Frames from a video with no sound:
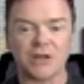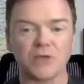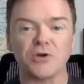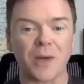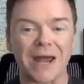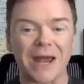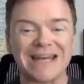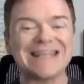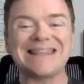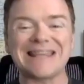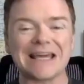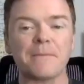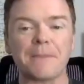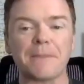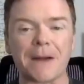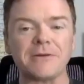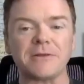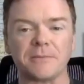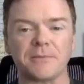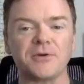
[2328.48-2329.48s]
know anything
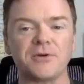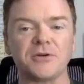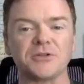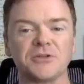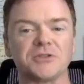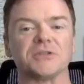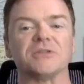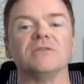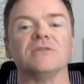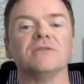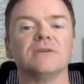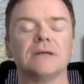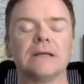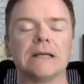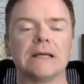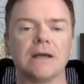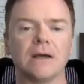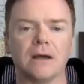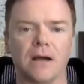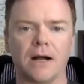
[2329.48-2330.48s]
about the person.
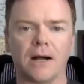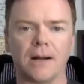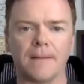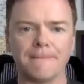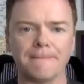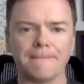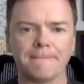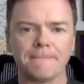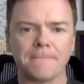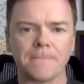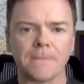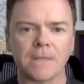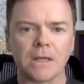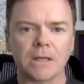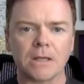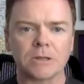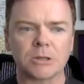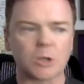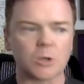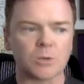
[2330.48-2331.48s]

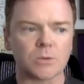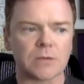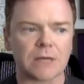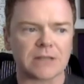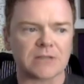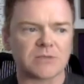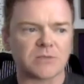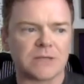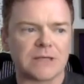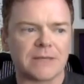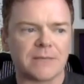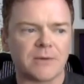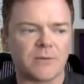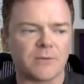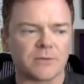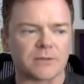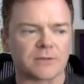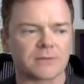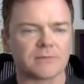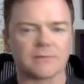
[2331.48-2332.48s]
So that's what he came
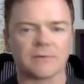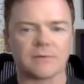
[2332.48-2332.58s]
up with.